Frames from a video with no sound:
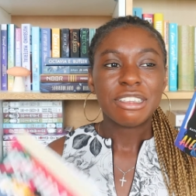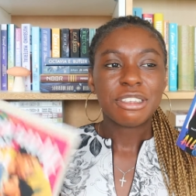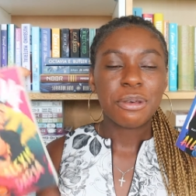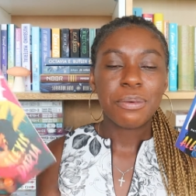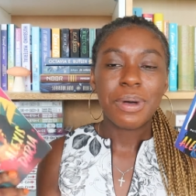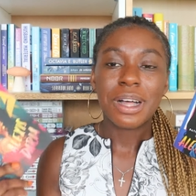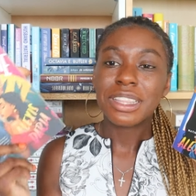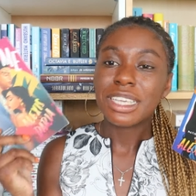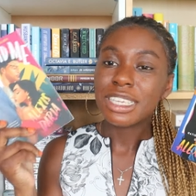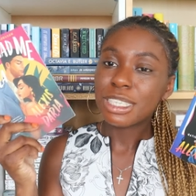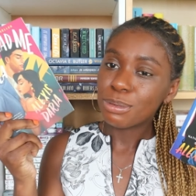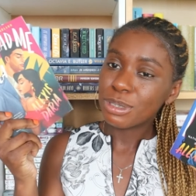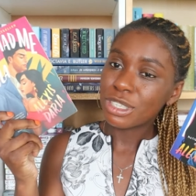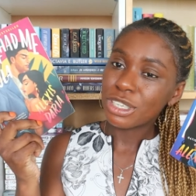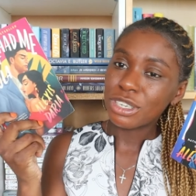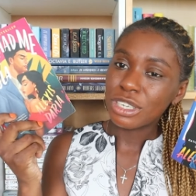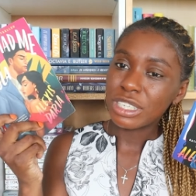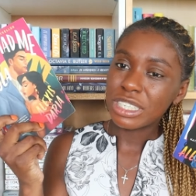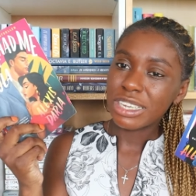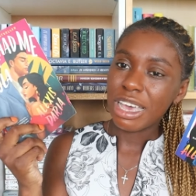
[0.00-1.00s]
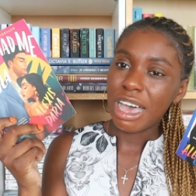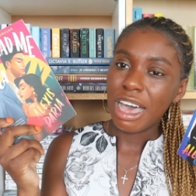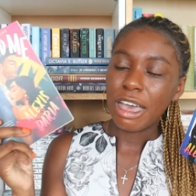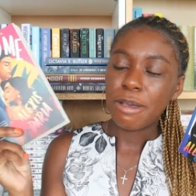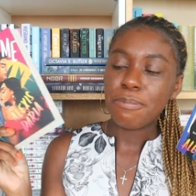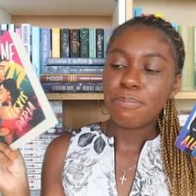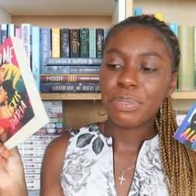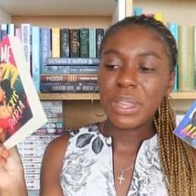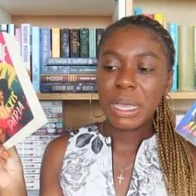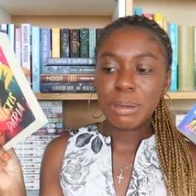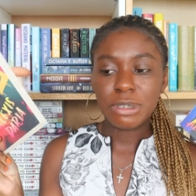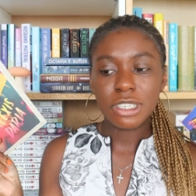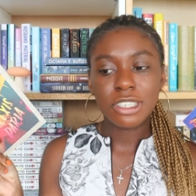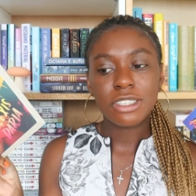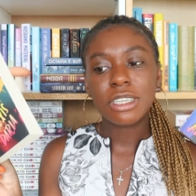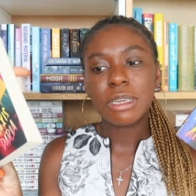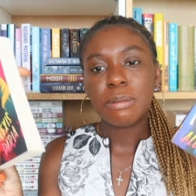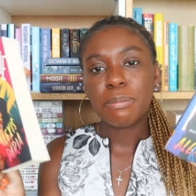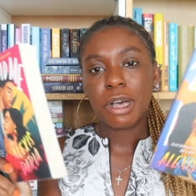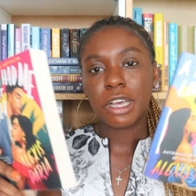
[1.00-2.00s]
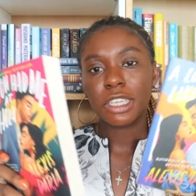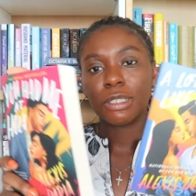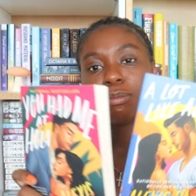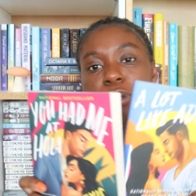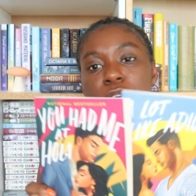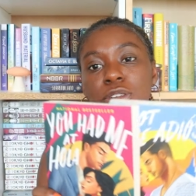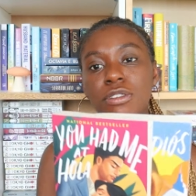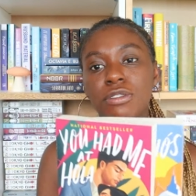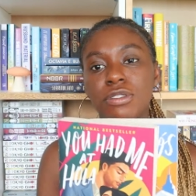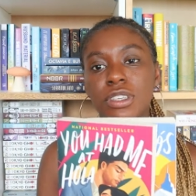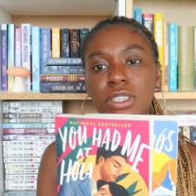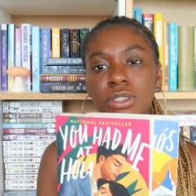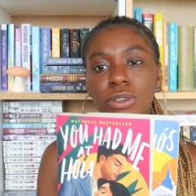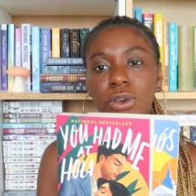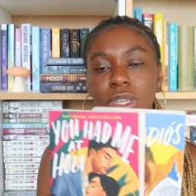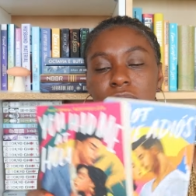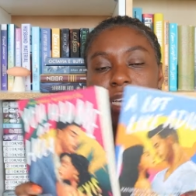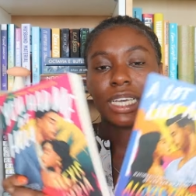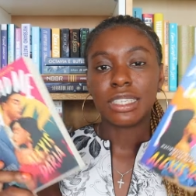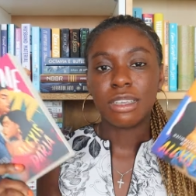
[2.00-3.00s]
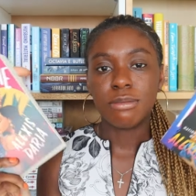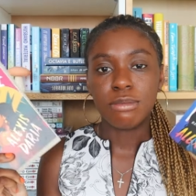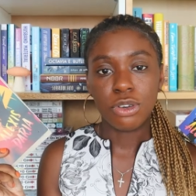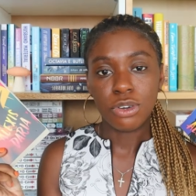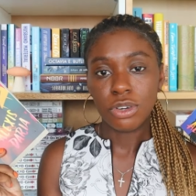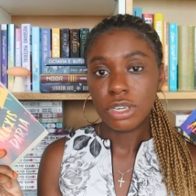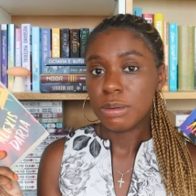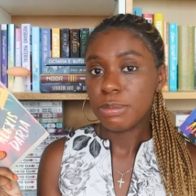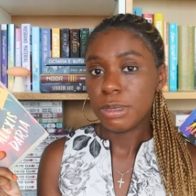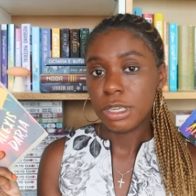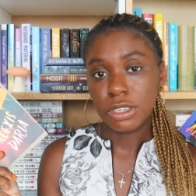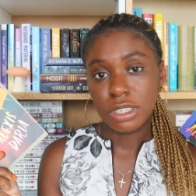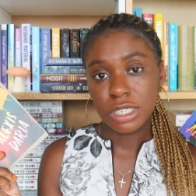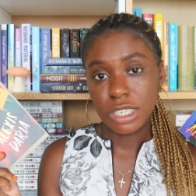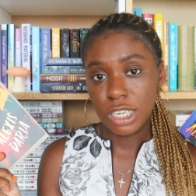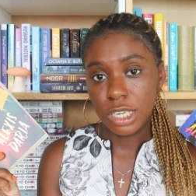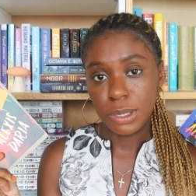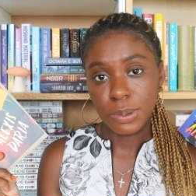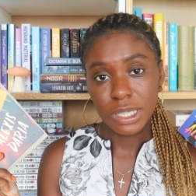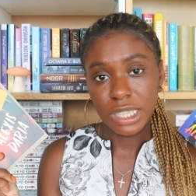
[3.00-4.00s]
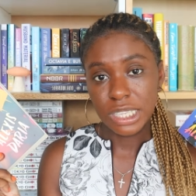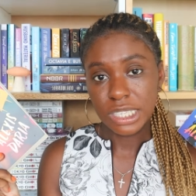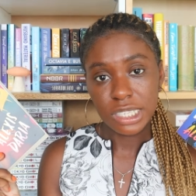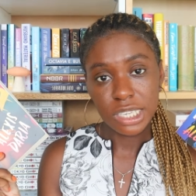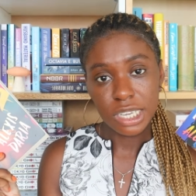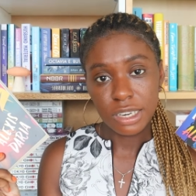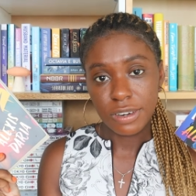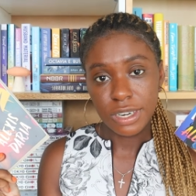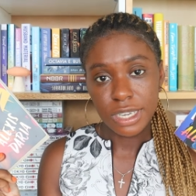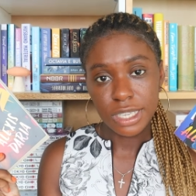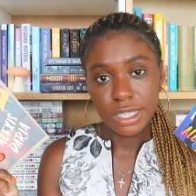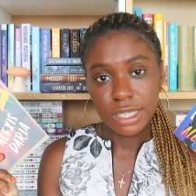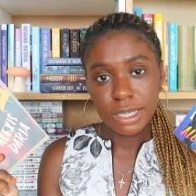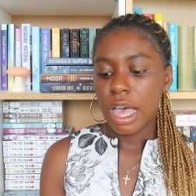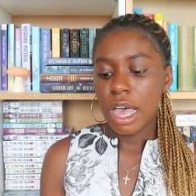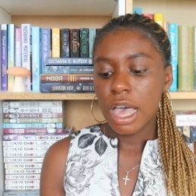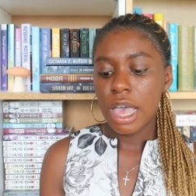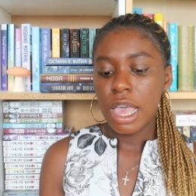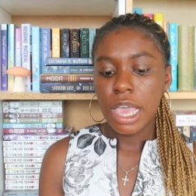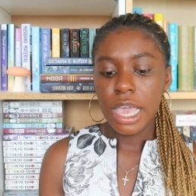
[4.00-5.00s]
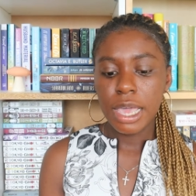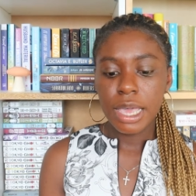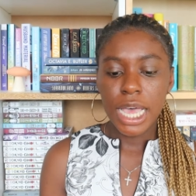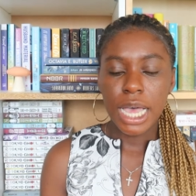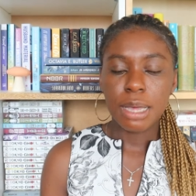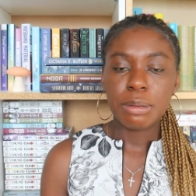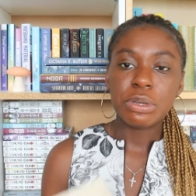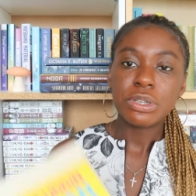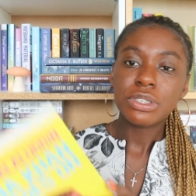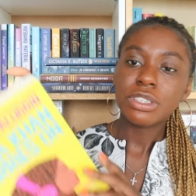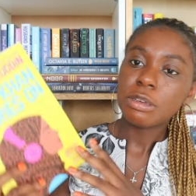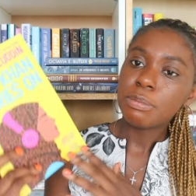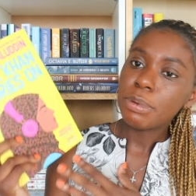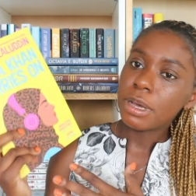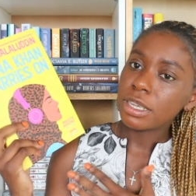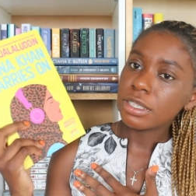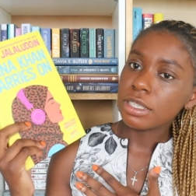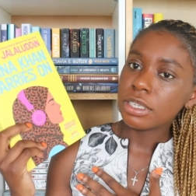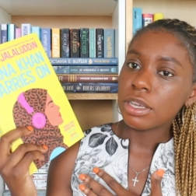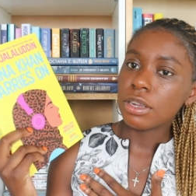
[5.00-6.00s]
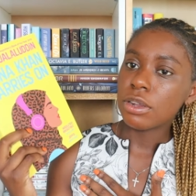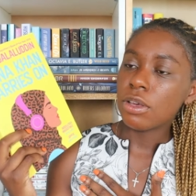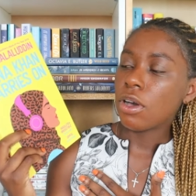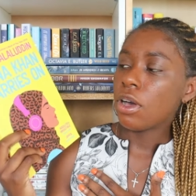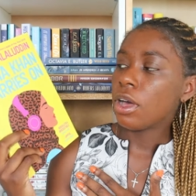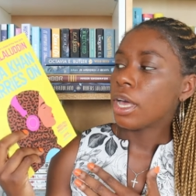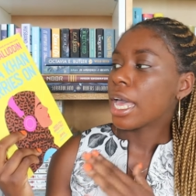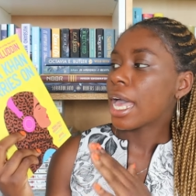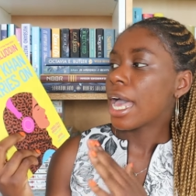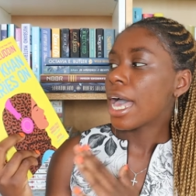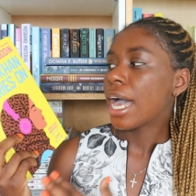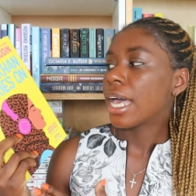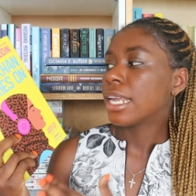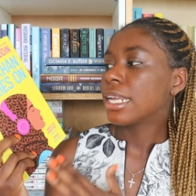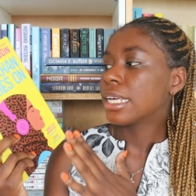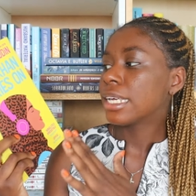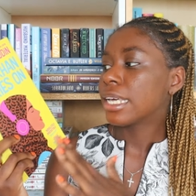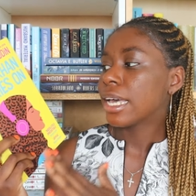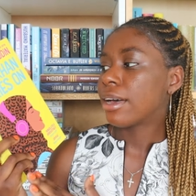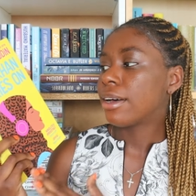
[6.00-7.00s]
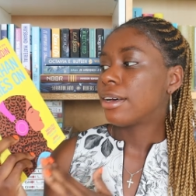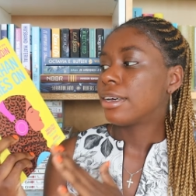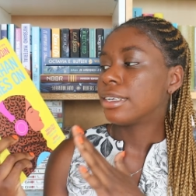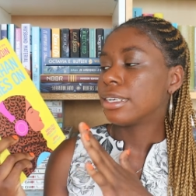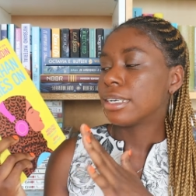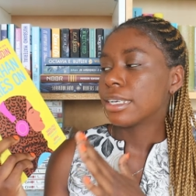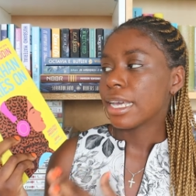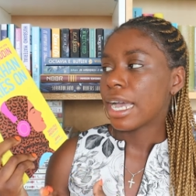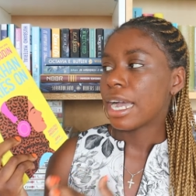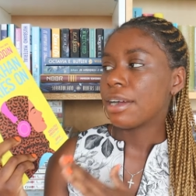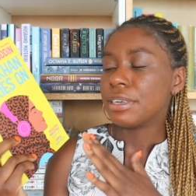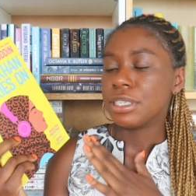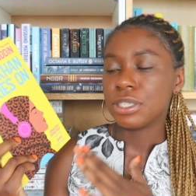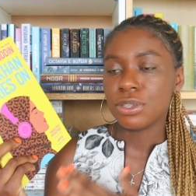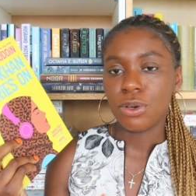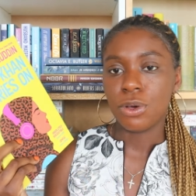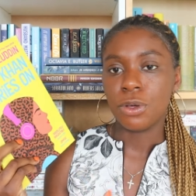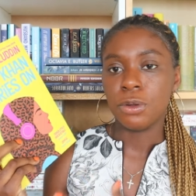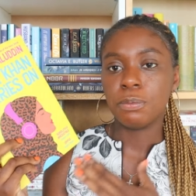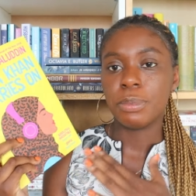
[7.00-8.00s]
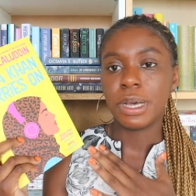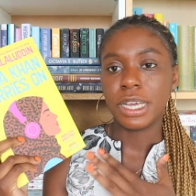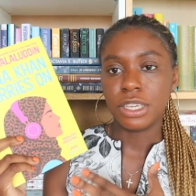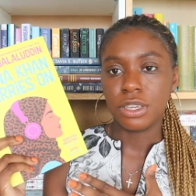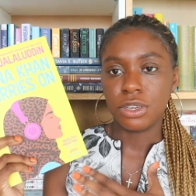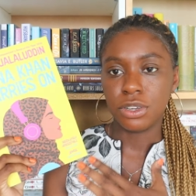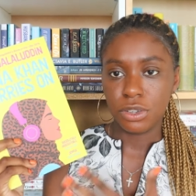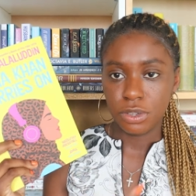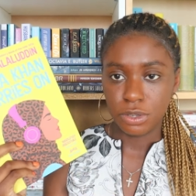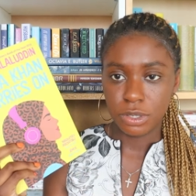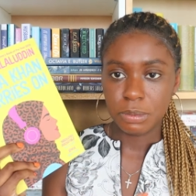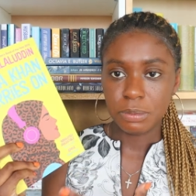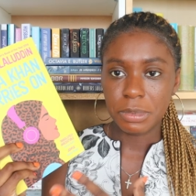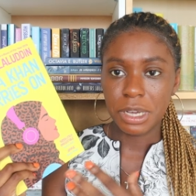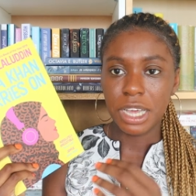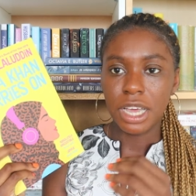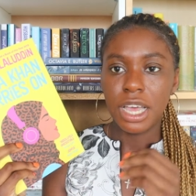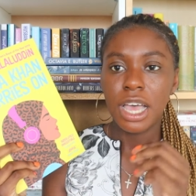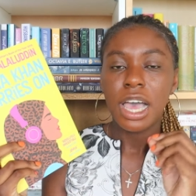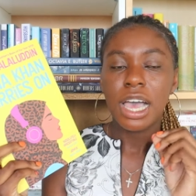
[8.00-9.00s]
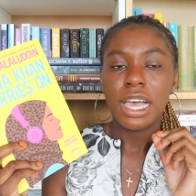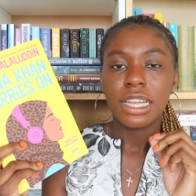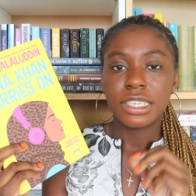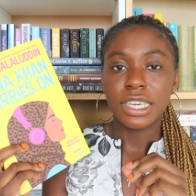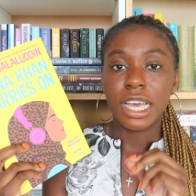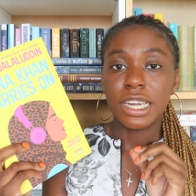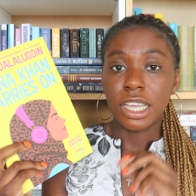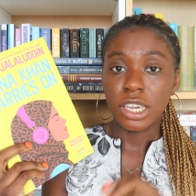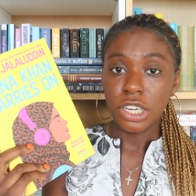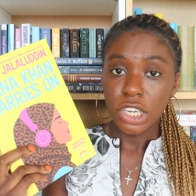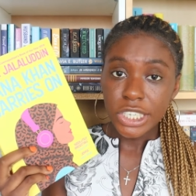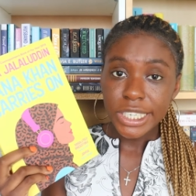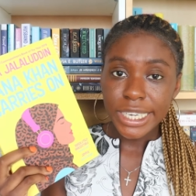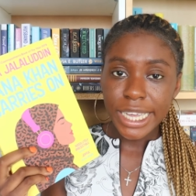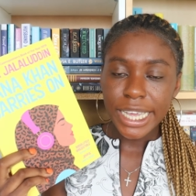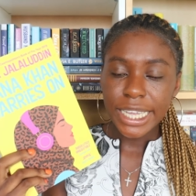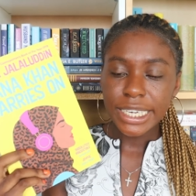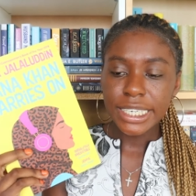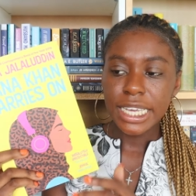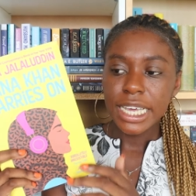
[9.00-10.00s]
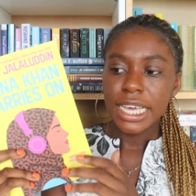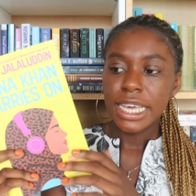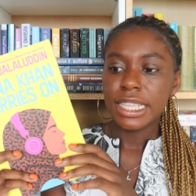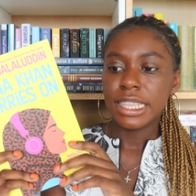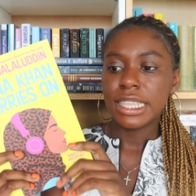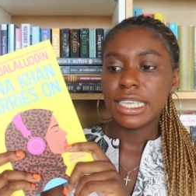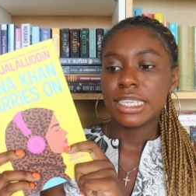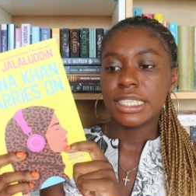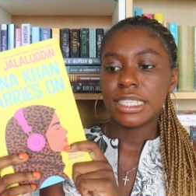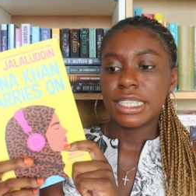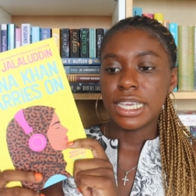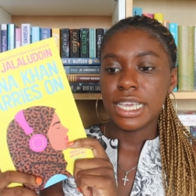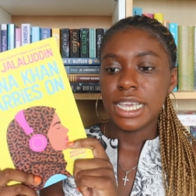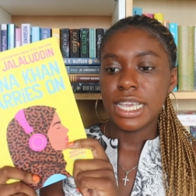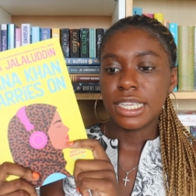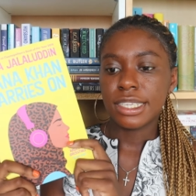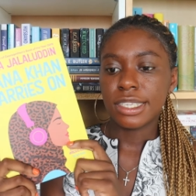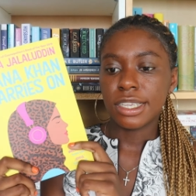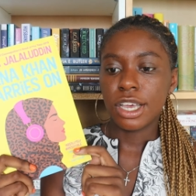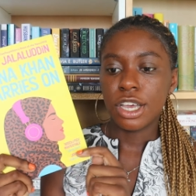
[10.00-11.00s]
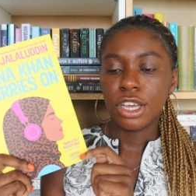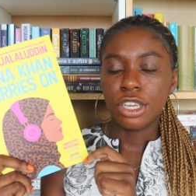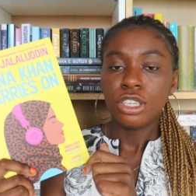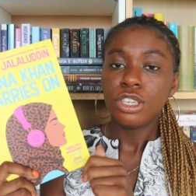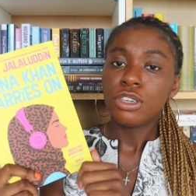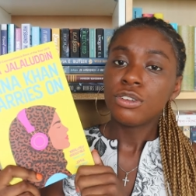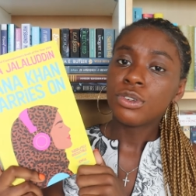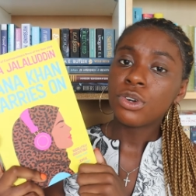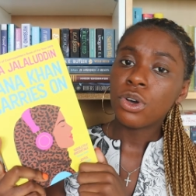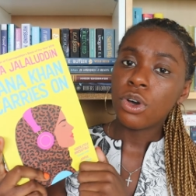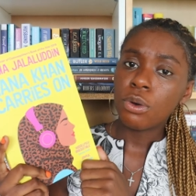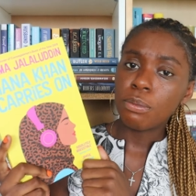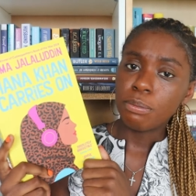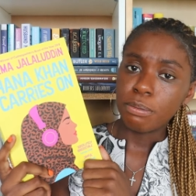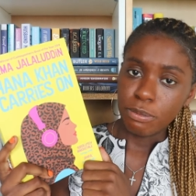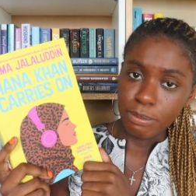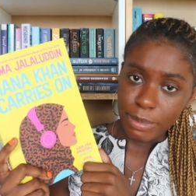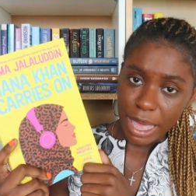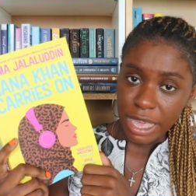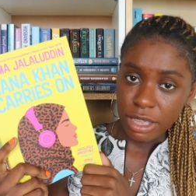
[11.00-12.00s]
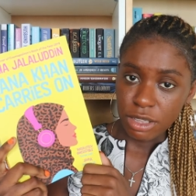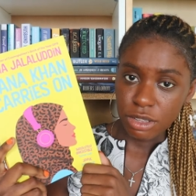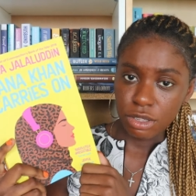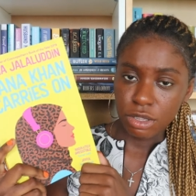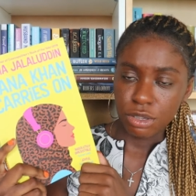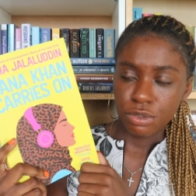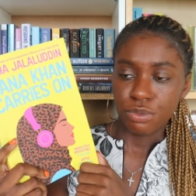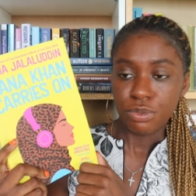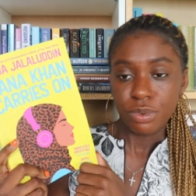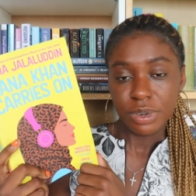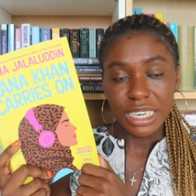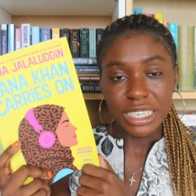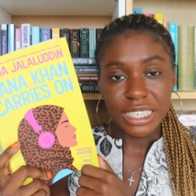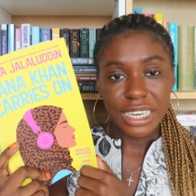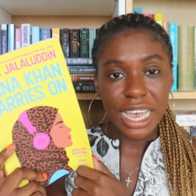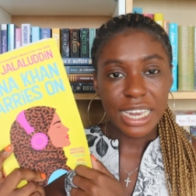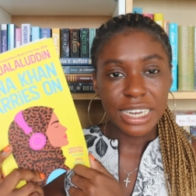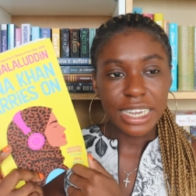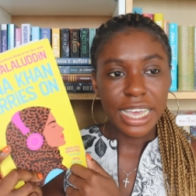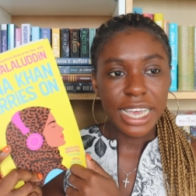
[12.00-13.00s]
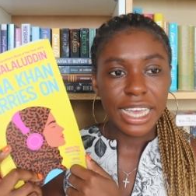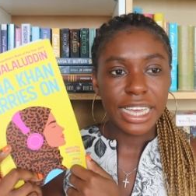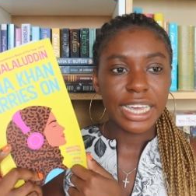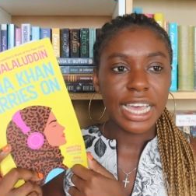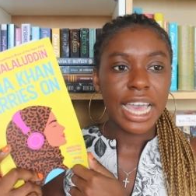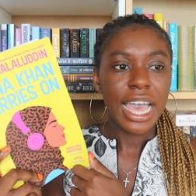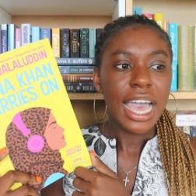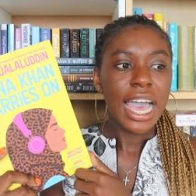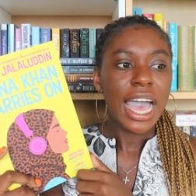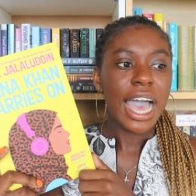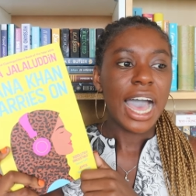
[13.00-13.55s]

So while this was a good time, I'm just going to pass both of these on as I'm not going to be continuing the series. I am also passing along Hana Khan Carries On by Uzma Jalaluddin. This is a uh, You Got Mail retelling